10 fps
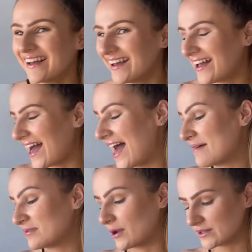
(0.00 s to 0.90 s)
Um, but
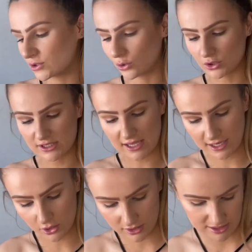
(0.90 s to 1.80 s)
no, it's gorgeous. I
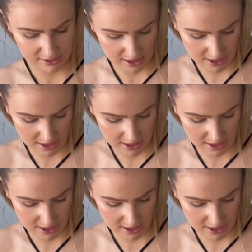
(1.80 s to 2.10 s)
got this in